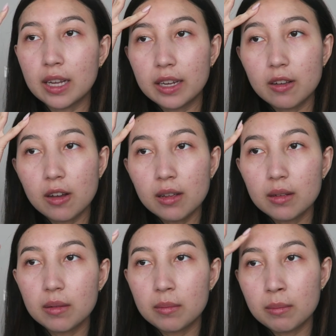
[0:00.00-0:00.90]
I
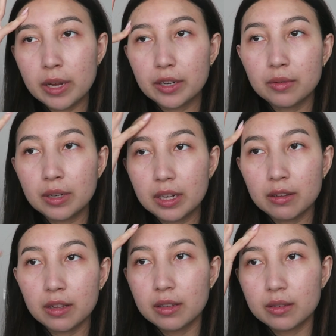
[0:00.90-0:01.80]
got micro
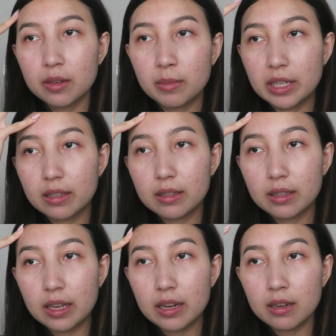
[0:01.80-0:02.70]
needling, so my
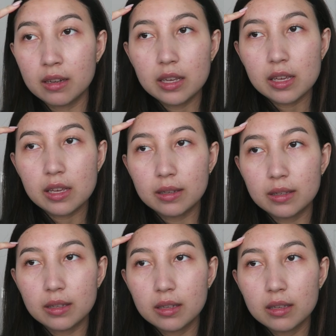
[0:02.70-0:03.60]
skin
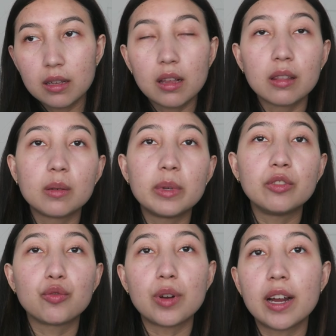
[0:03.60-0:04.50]
is a little
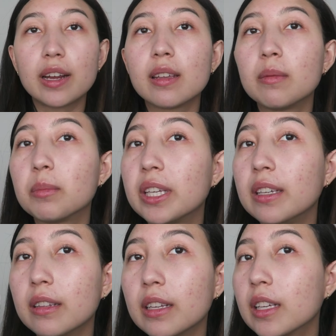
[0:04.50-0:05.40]
bit dry and
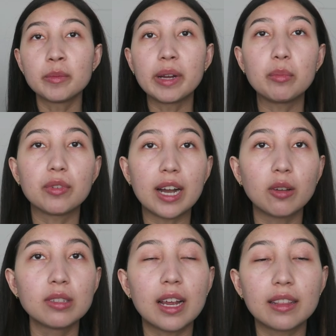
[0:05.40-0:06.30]
peeling. For my
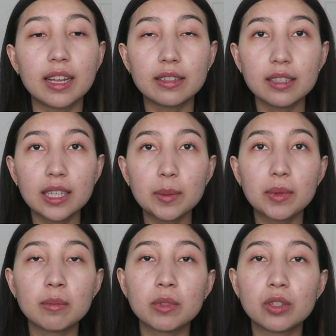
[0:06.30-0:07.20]
brows, I like to keep
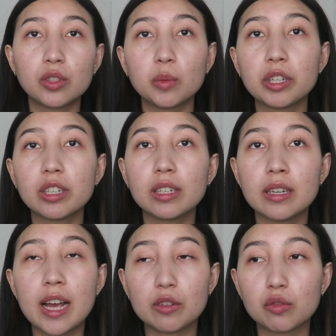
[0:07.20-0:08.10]
them super
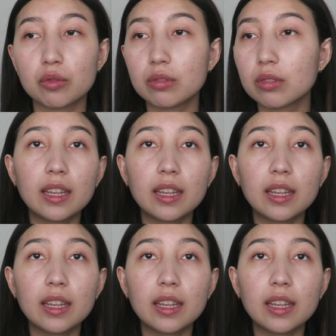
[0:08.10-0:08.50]
natural.